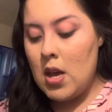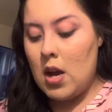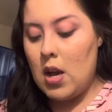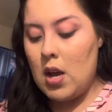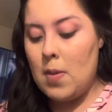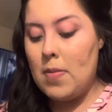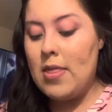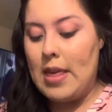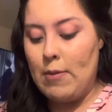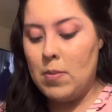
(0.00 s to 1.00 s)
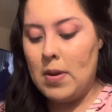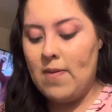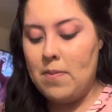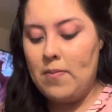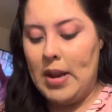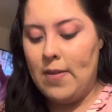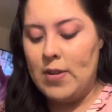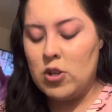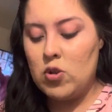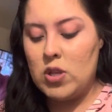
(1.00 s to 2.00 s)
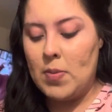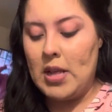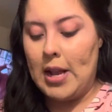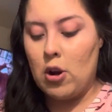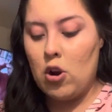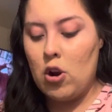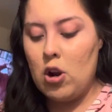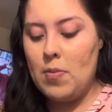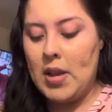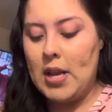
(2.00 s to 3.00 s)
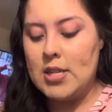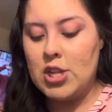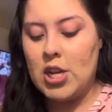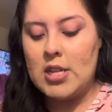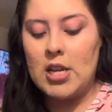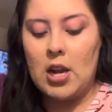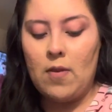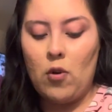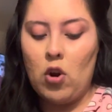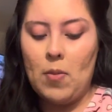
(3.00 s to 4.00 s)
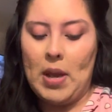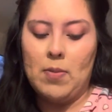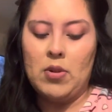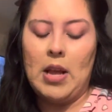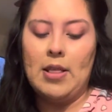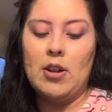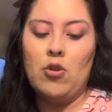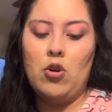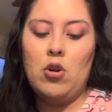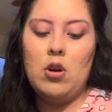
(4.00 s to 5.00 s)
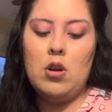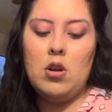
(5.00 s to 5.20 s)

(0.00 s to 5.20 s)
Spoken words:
That would be beneficial to somebody like her because she can take off all her makeup with that little,